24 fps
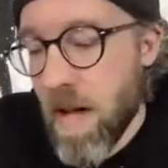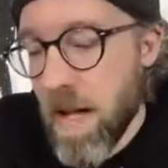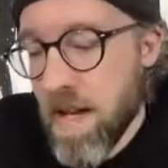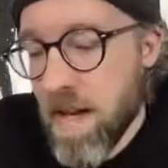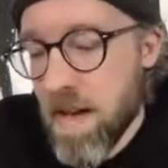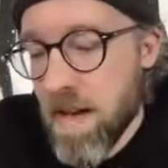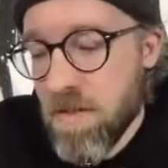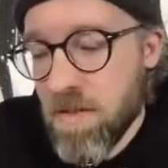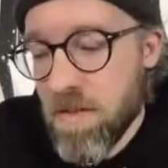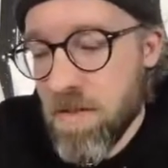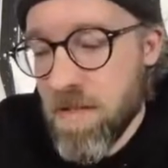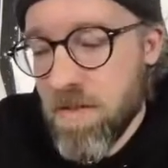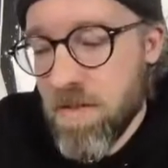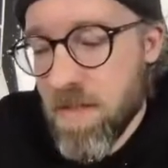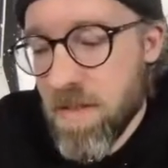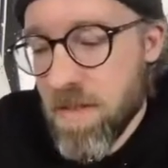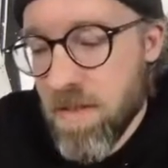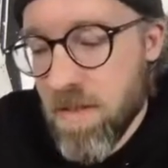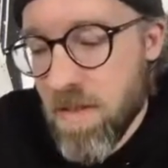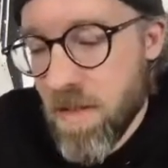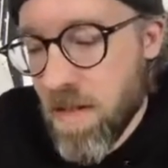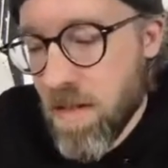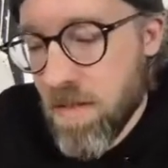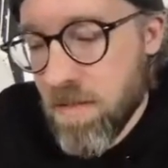I never
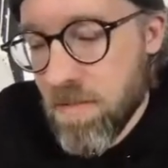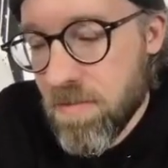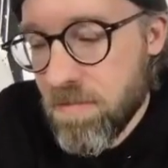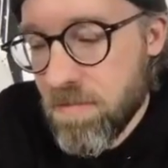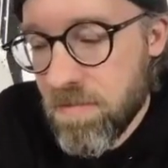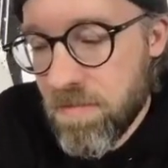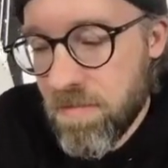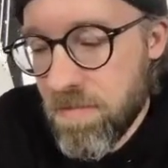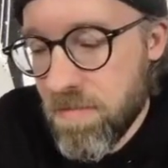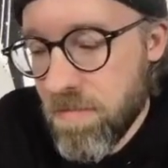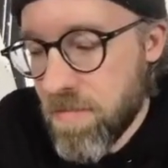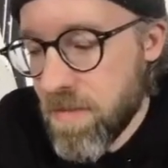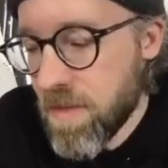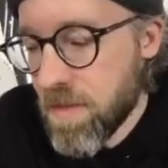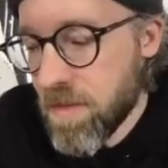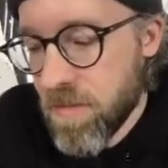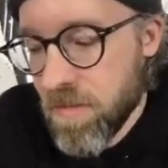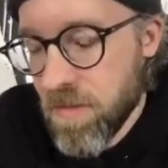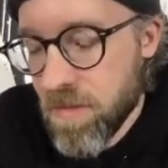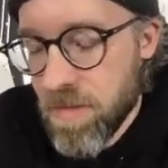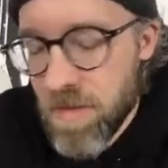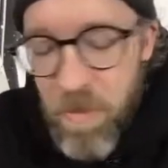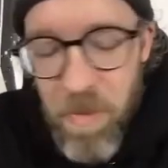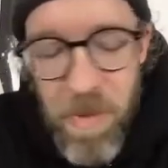even thought this
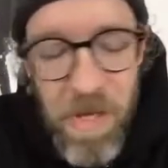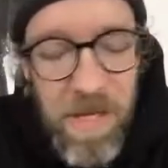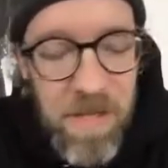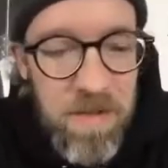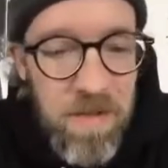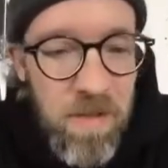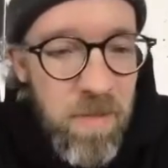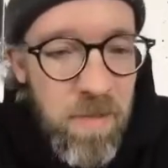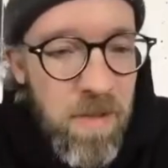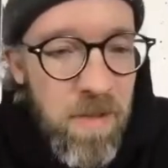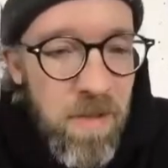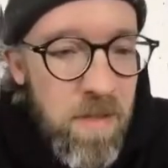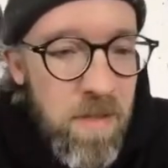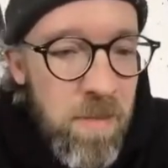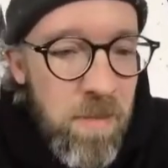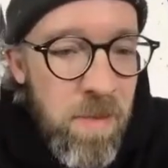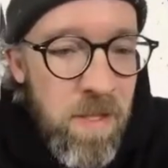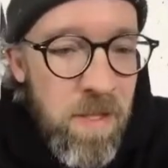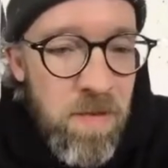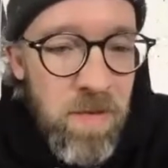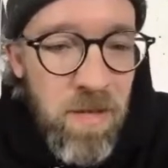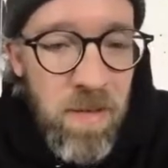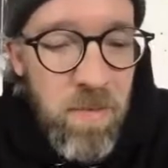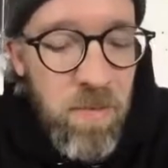was a possibility,
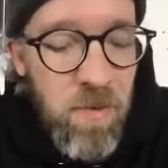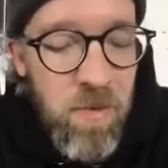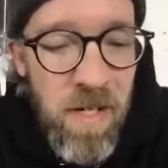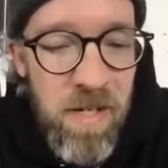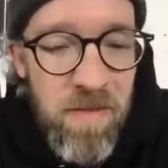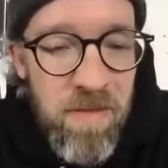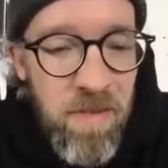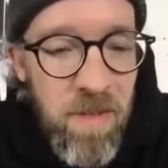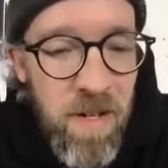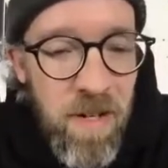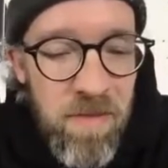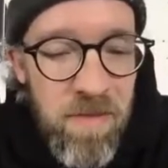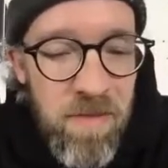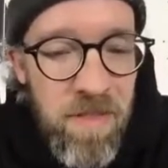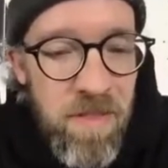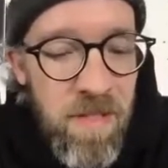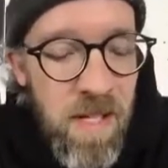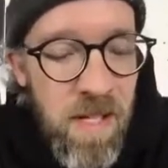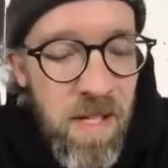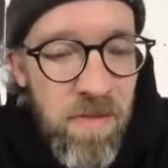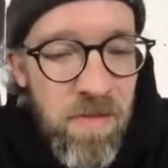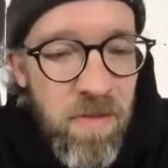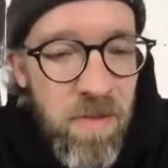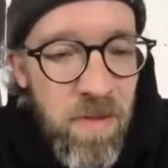man. So I'm grateful every
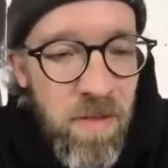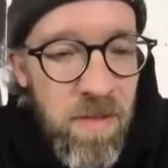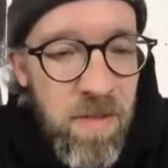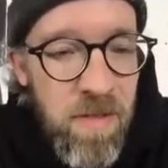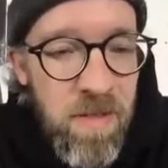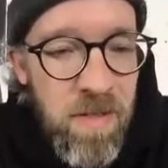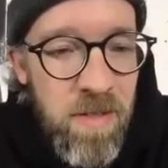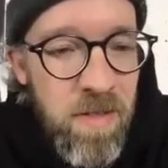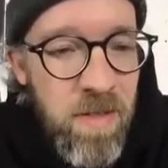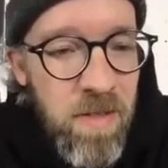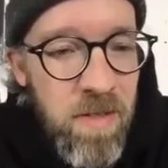day for it,